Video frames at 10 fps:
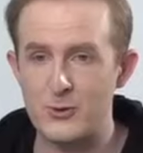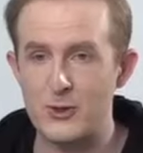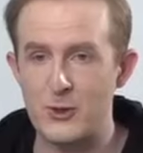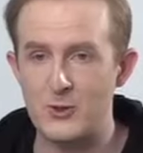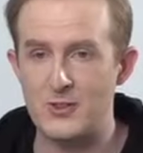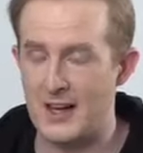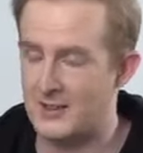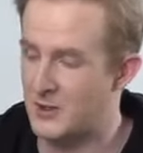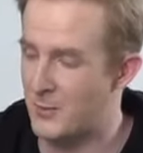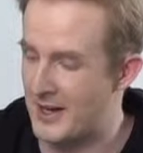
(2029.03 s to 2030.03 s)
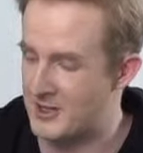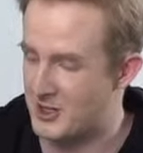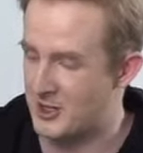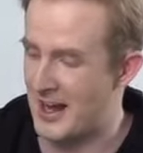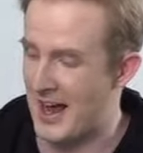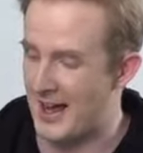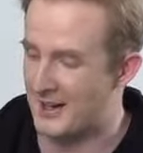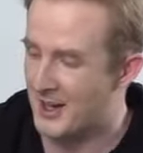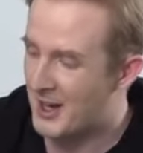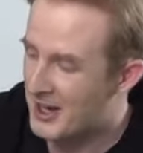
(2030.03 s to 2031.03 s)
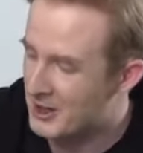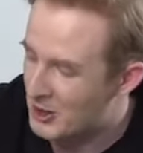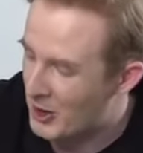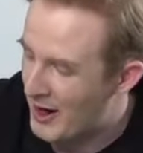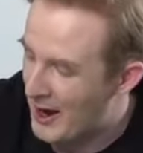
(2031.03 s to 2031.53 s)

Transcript: to use, as you mentioned. And you know,